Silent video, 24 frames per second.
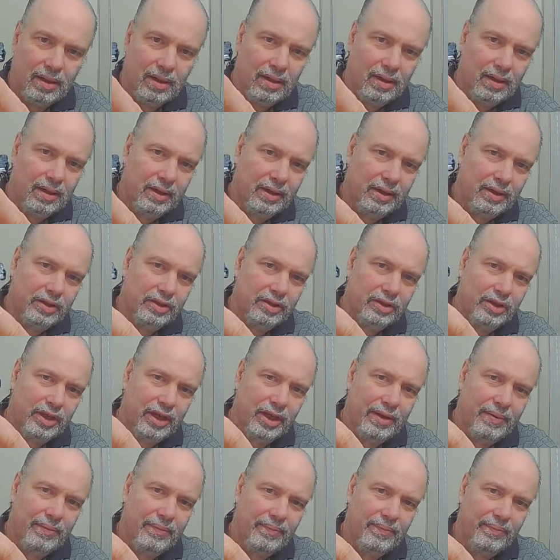Can you see
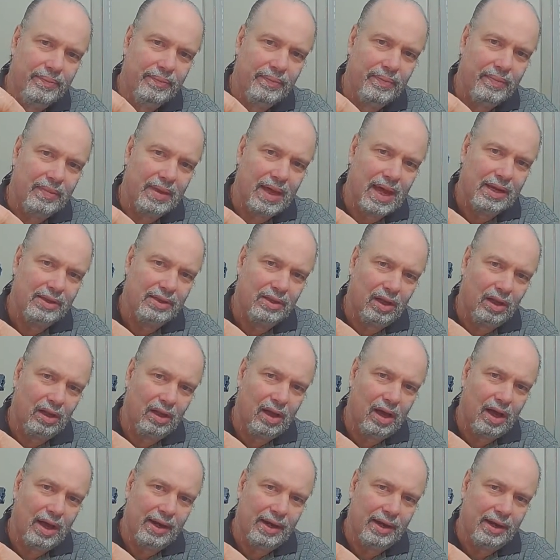it? That is a
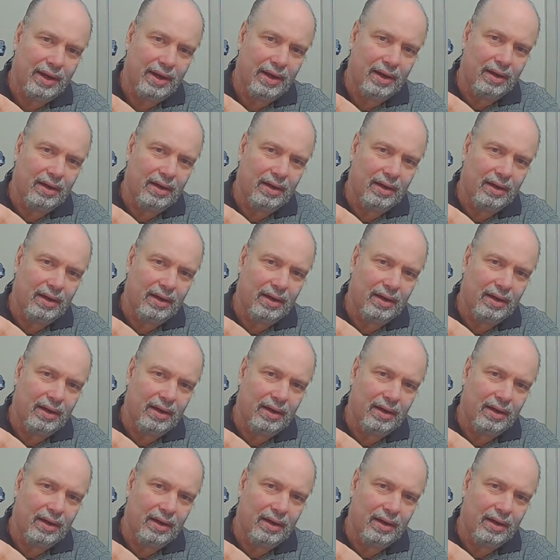lot of hair.